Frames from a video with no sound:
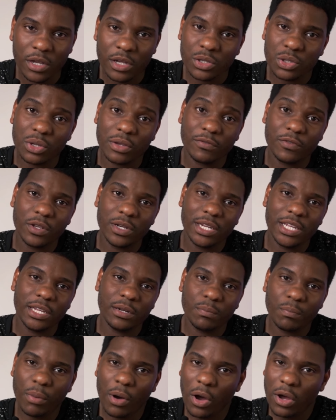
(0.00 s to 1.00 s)
So if you need
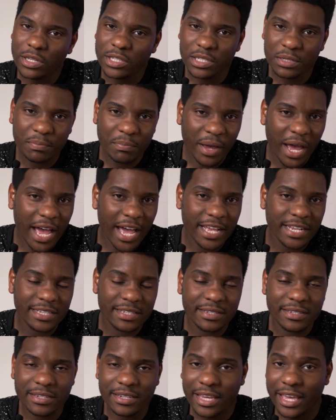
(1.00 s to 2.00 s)
pots,
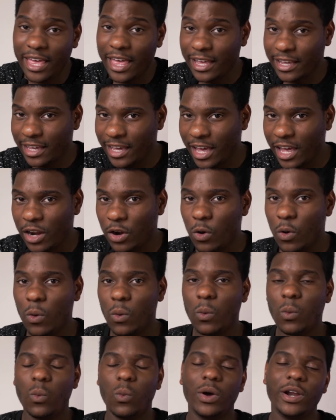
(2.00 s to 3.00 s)
pans, a
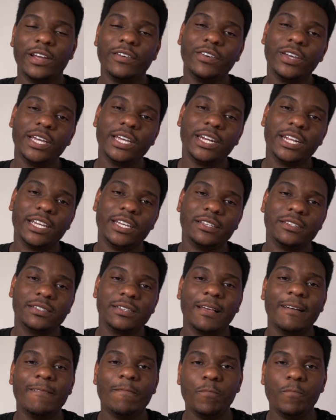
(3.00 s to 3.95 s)
kettle, whatever it is,